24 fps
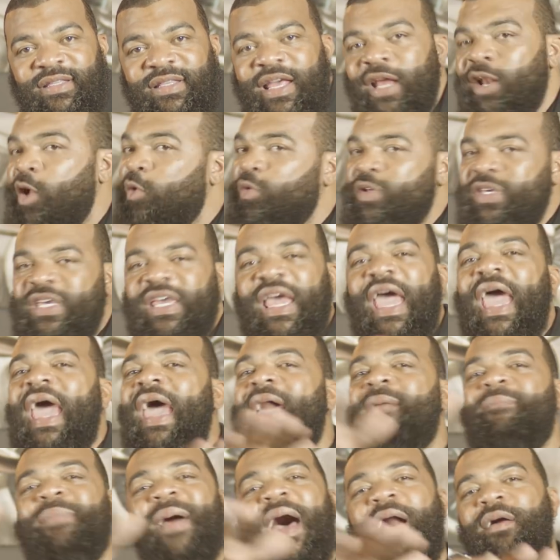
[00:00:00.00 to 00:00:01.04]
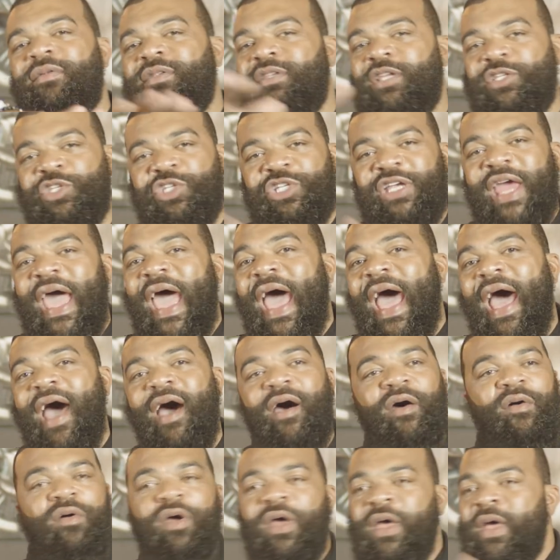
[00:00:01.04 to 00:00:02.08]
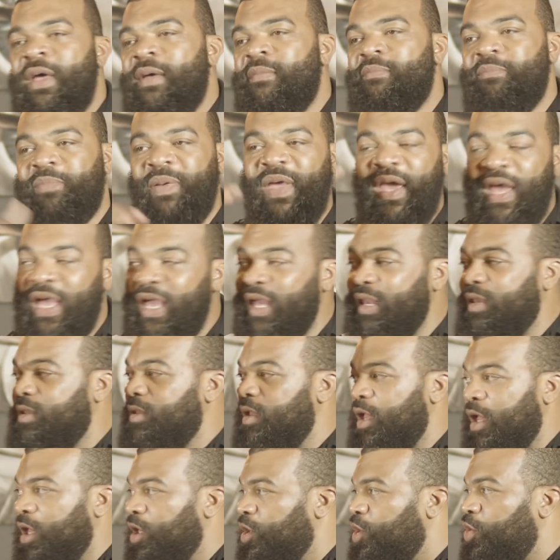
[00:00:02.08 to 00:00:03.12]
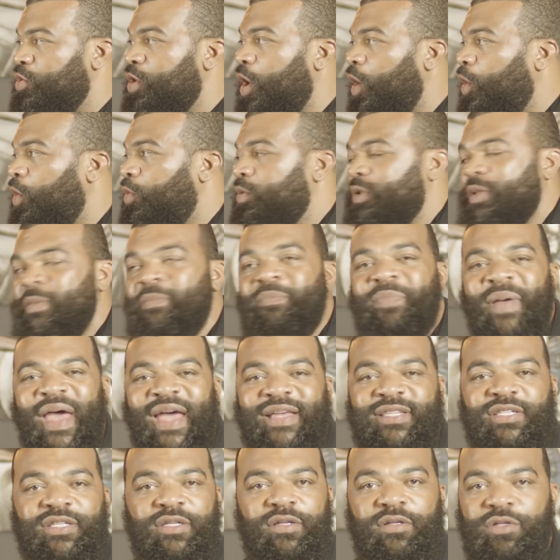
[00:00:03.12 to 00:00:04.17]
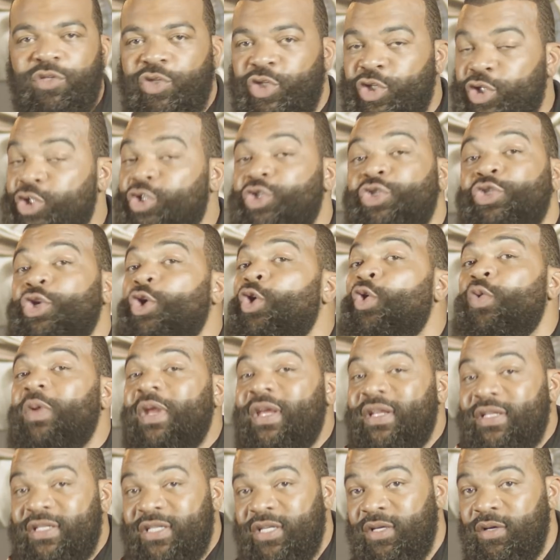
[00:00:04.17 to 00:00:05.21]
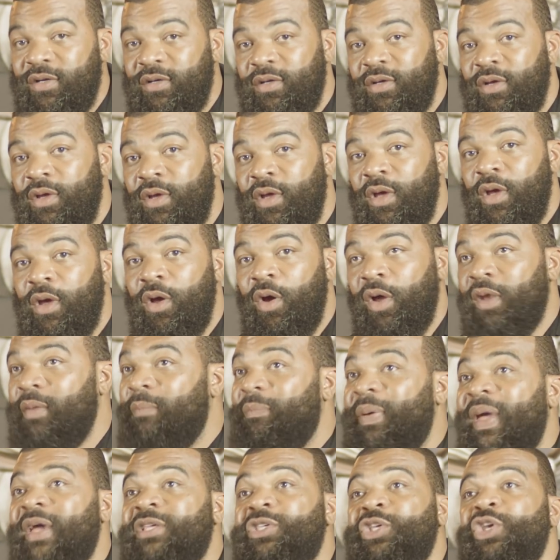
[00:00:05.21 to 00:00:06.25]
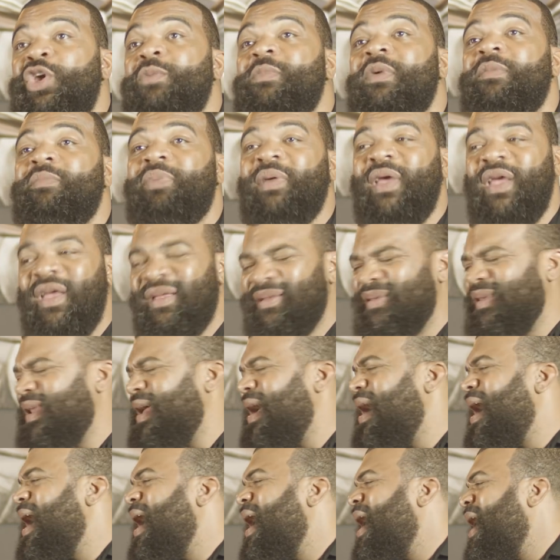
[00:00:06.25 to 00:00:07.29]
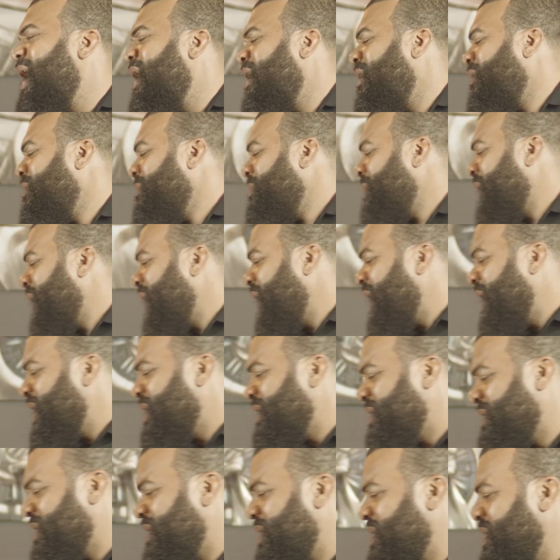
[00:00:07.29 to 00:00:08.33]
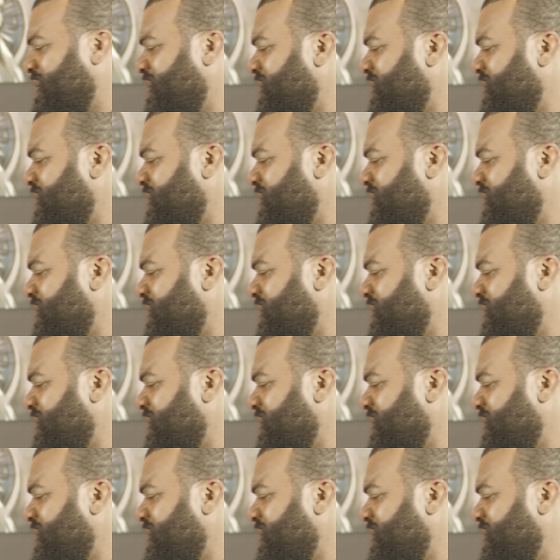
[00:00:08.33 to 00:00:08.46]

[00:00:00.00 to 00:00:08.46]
They don't care about the child being, the best student or the best human being. No, man.